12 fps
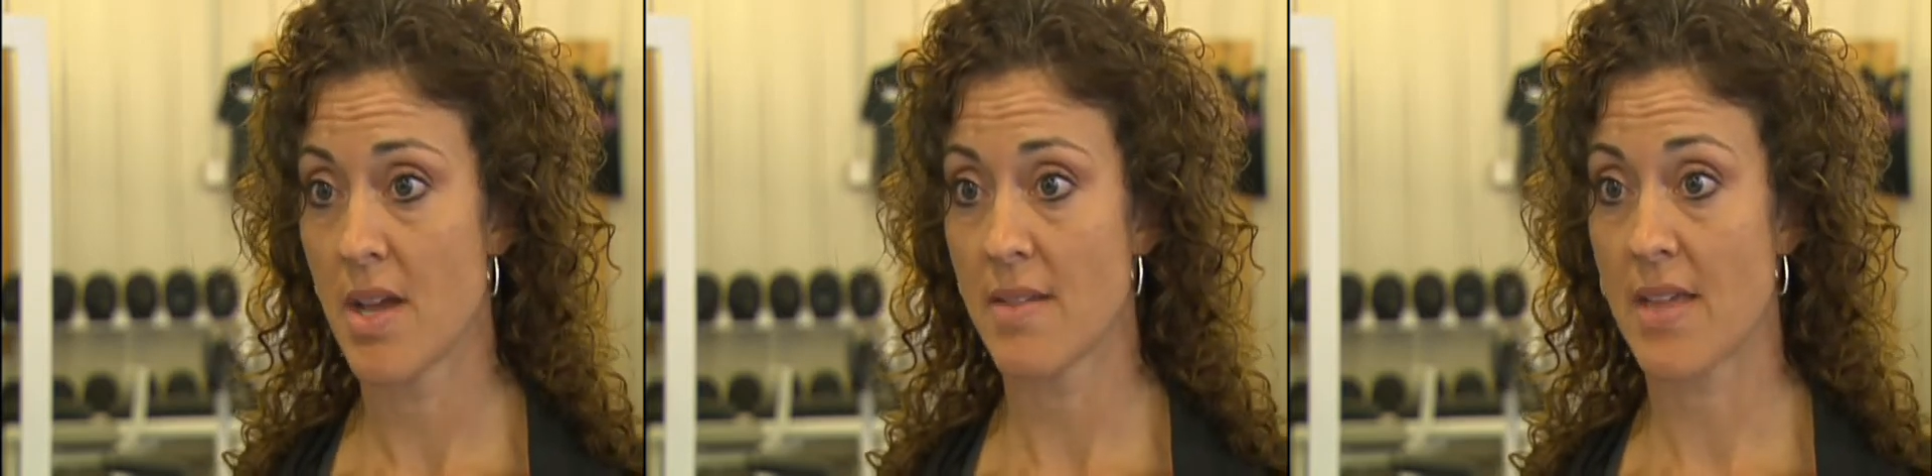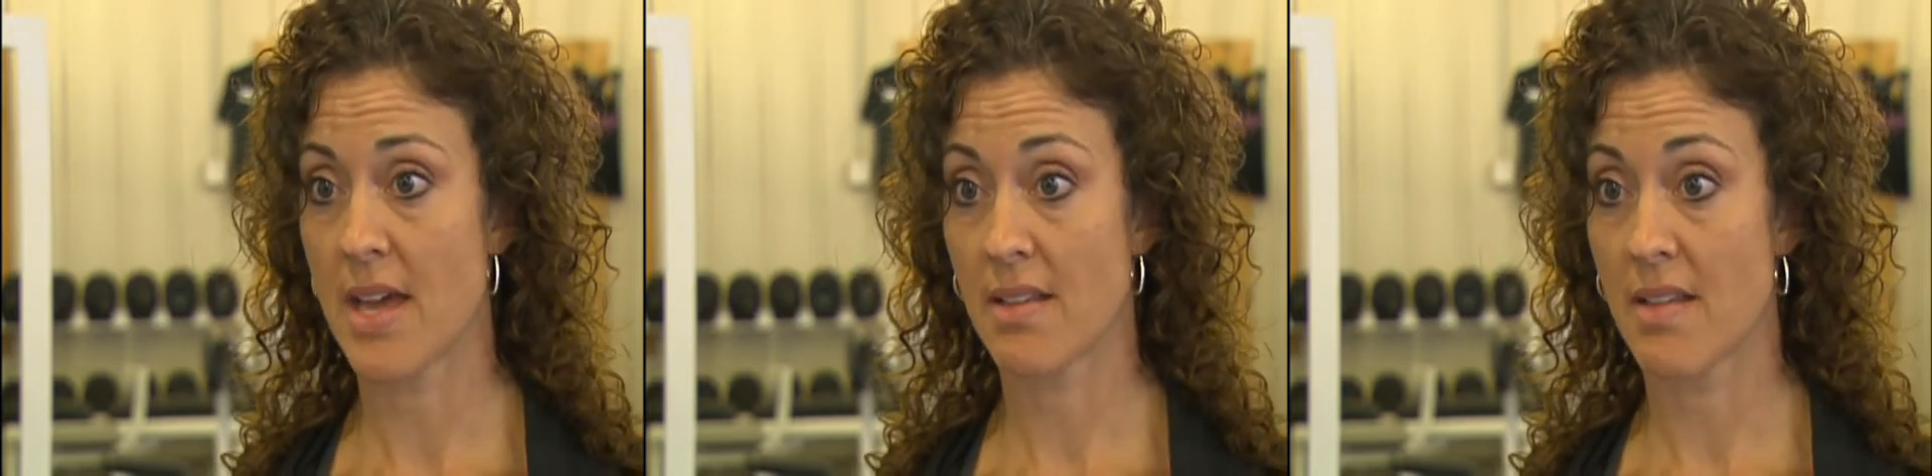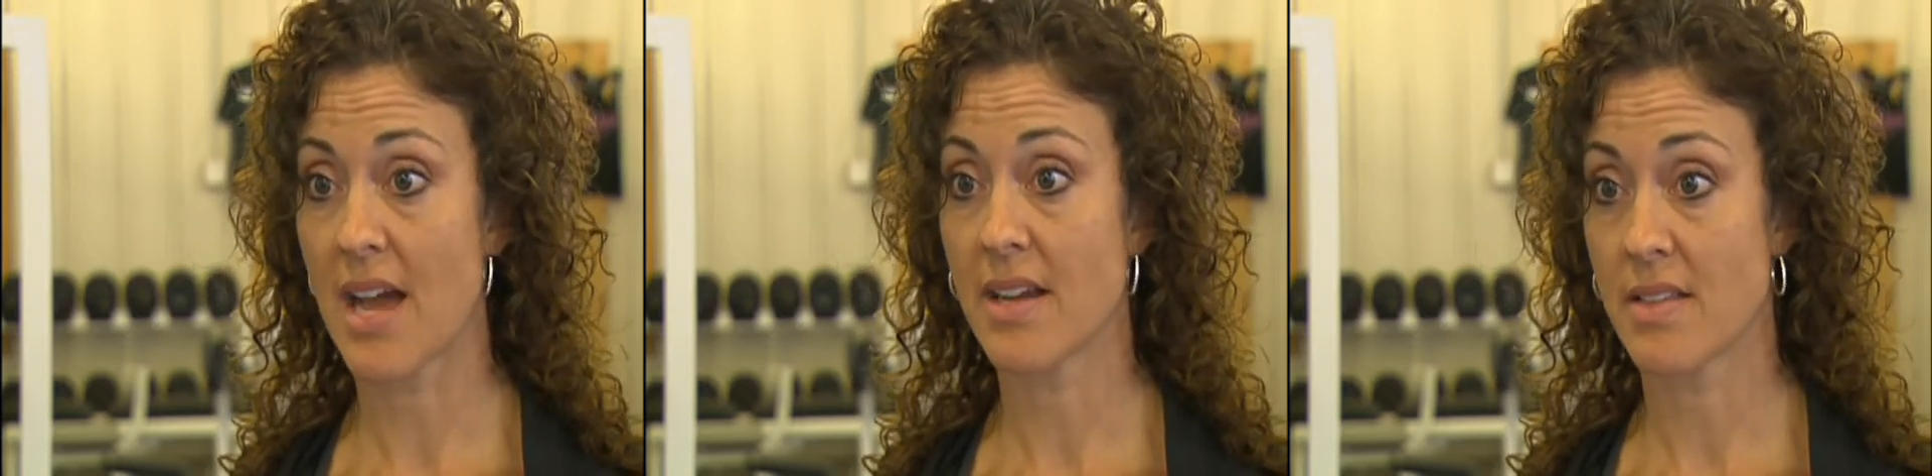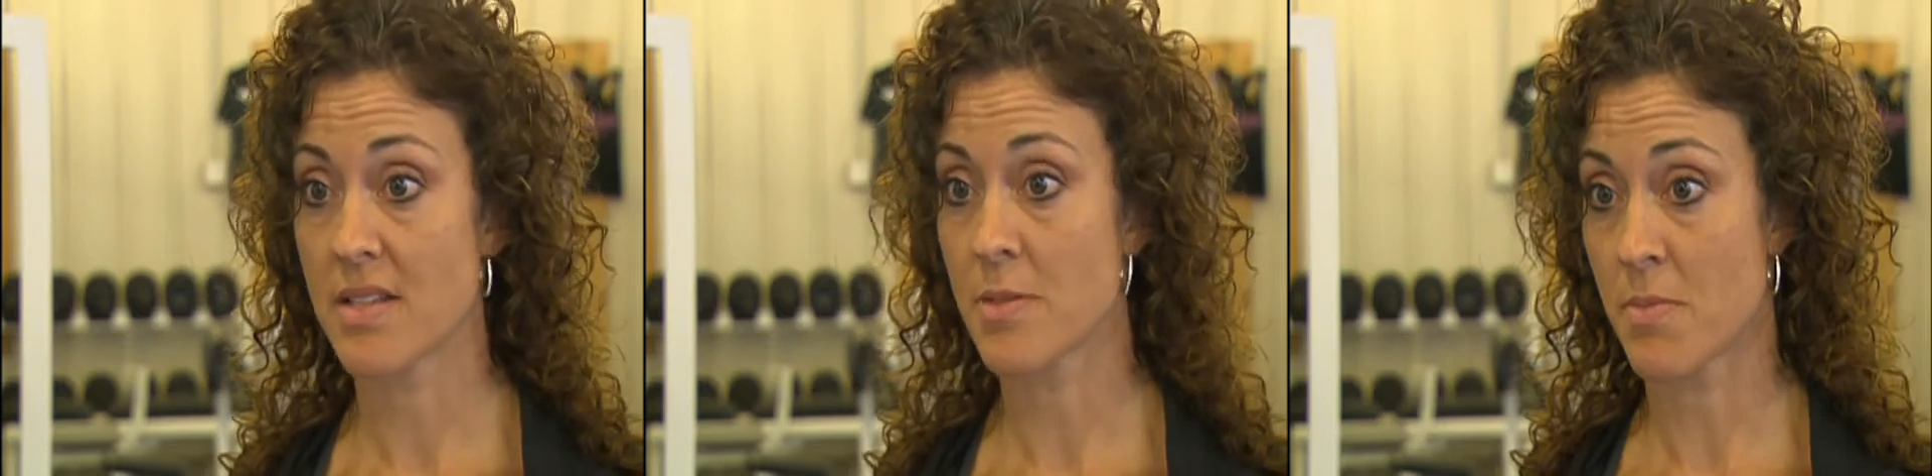that like
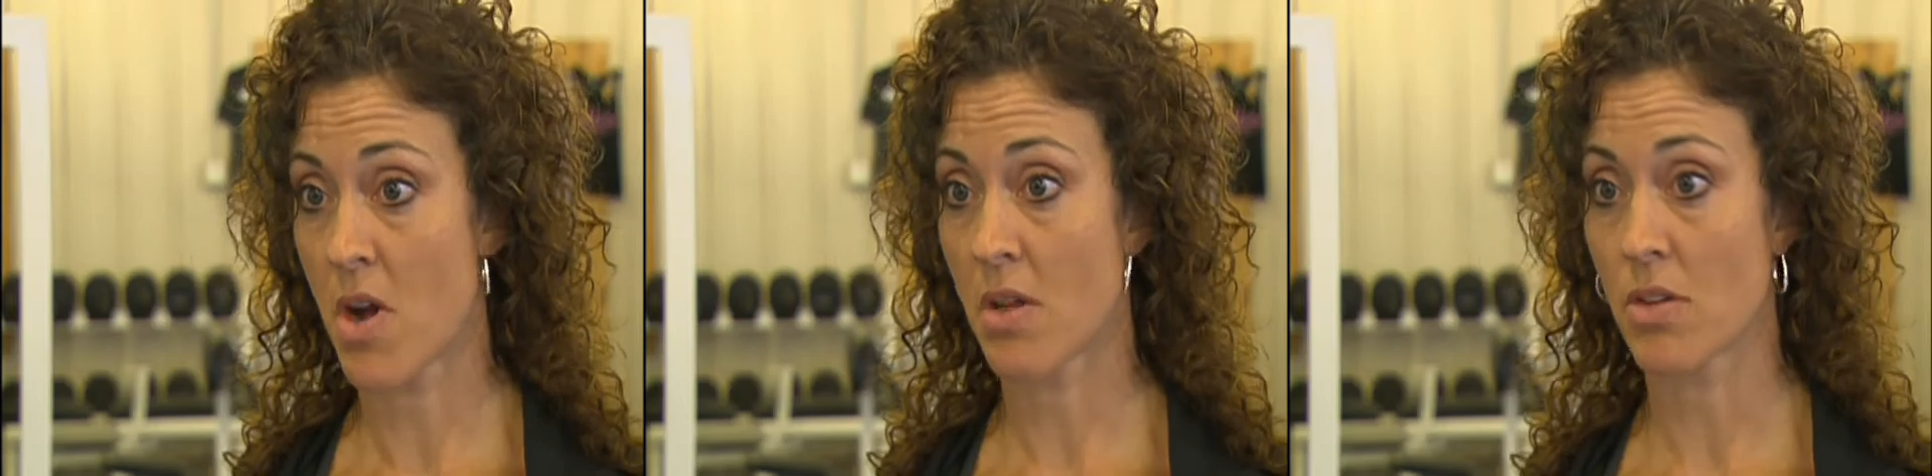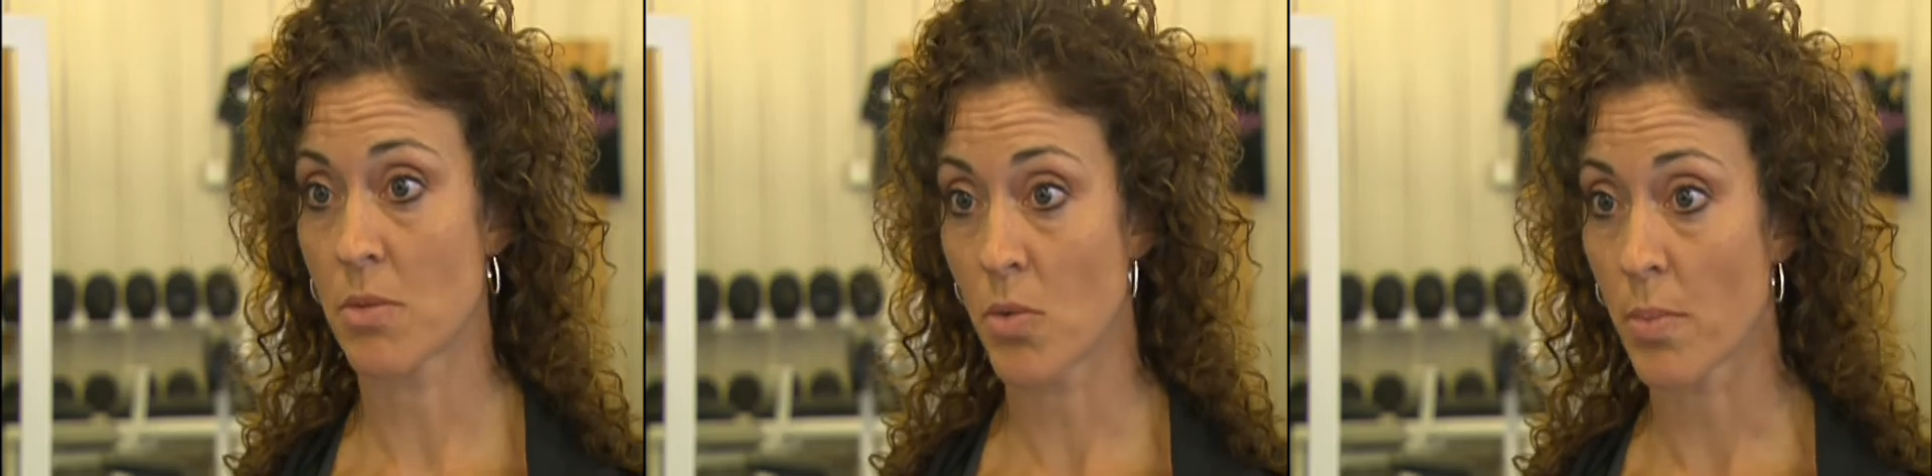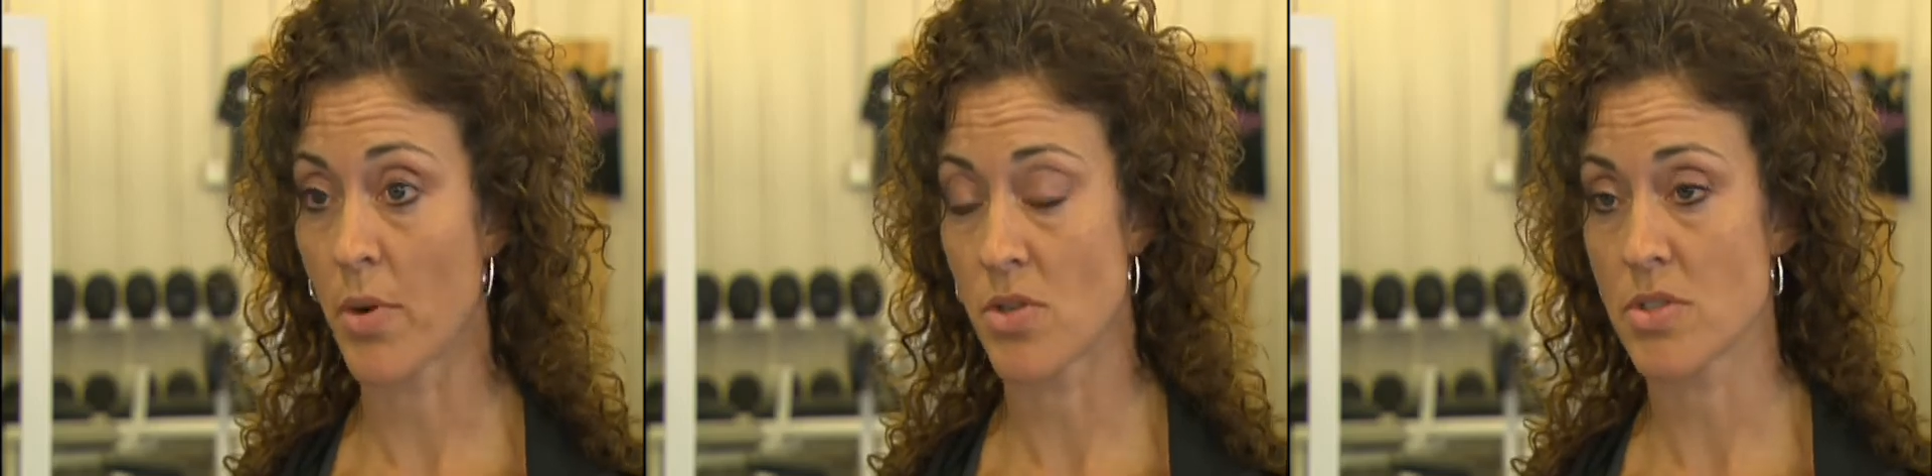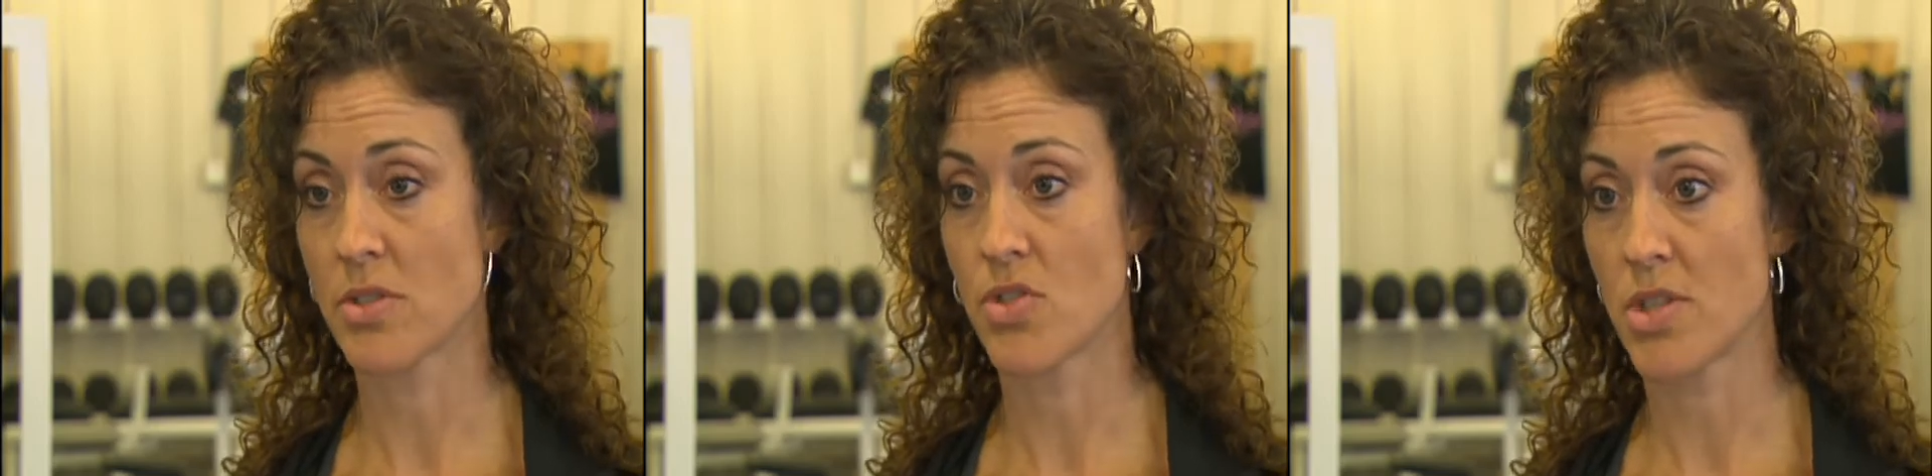the smaller, more
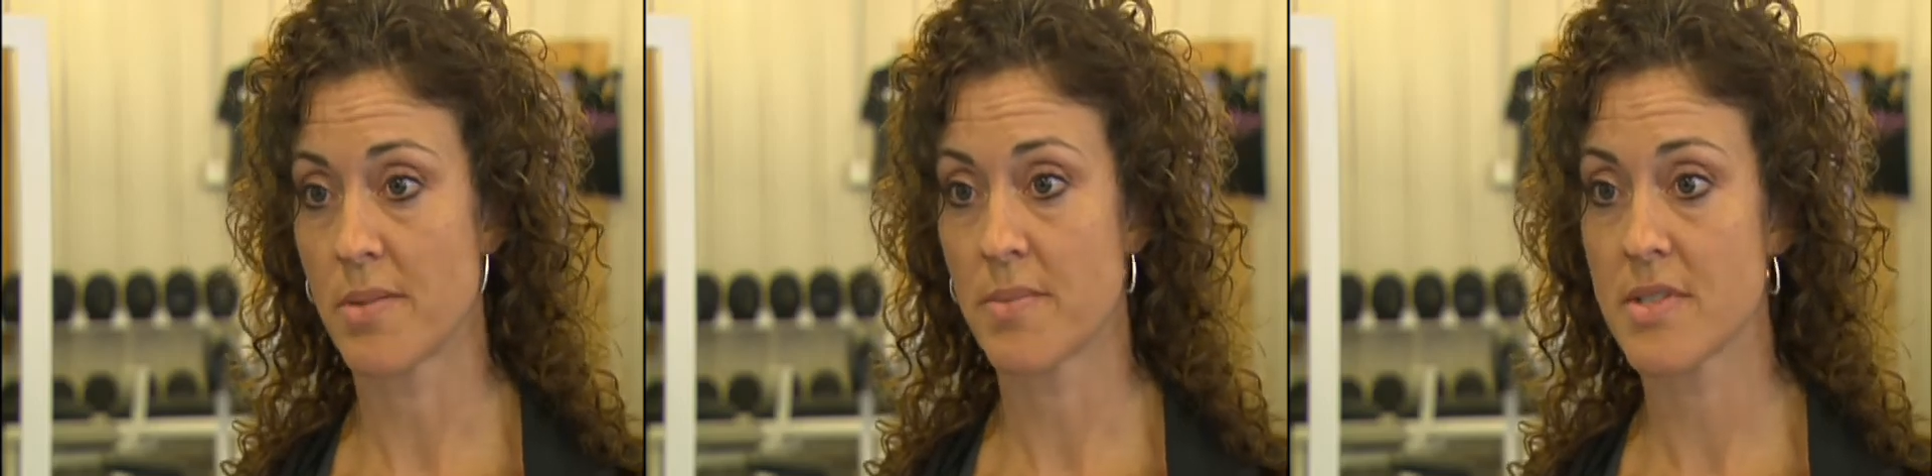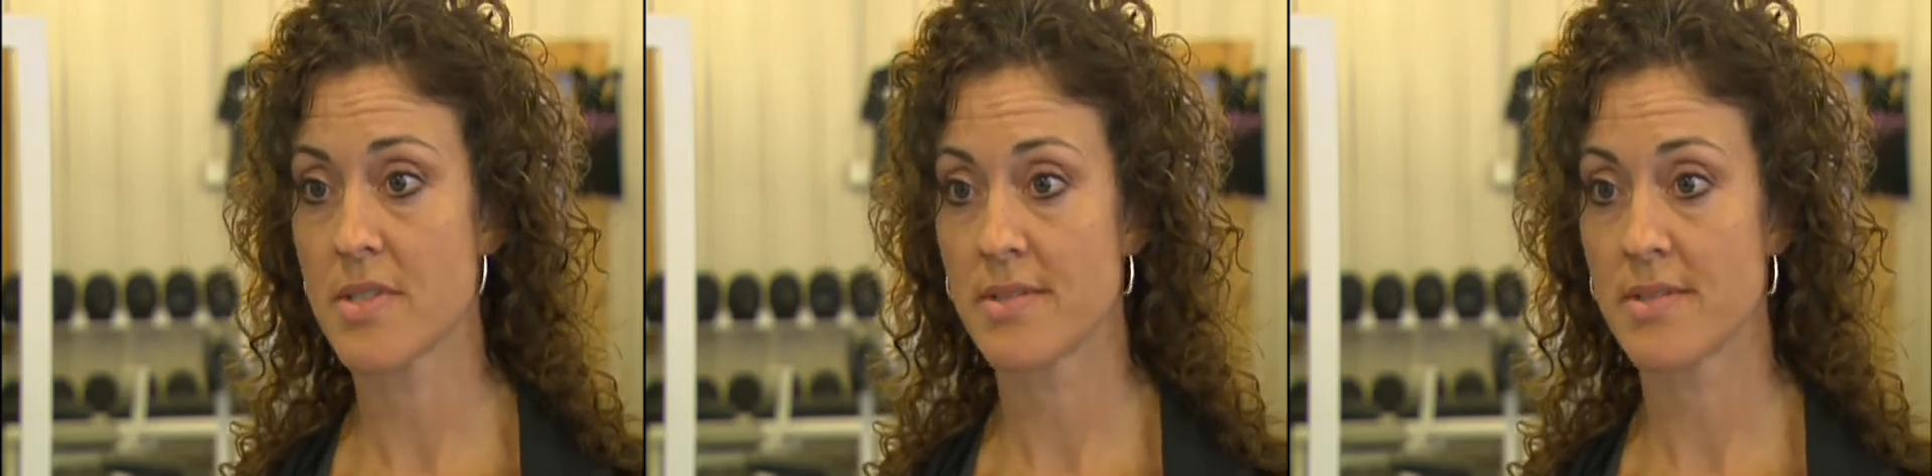personal gyms.